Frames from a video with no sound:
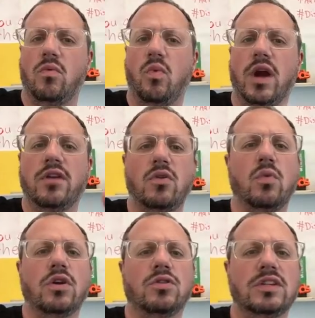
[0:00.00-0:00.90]
where the
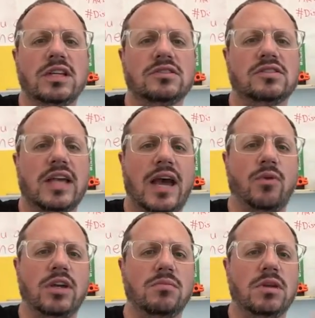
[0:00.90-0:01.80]
world is,
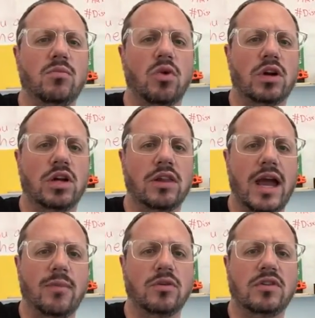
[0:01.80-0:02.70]
how it can be more
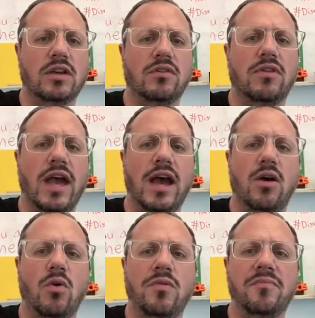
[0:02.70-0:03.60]
collaborative,
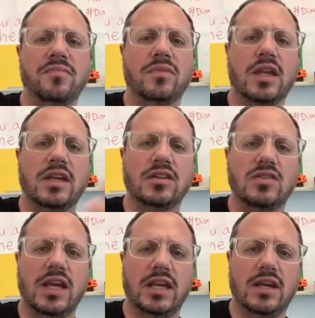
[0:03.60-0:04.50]
how it can
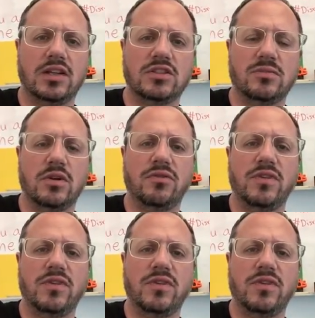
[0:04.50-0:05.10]
take customer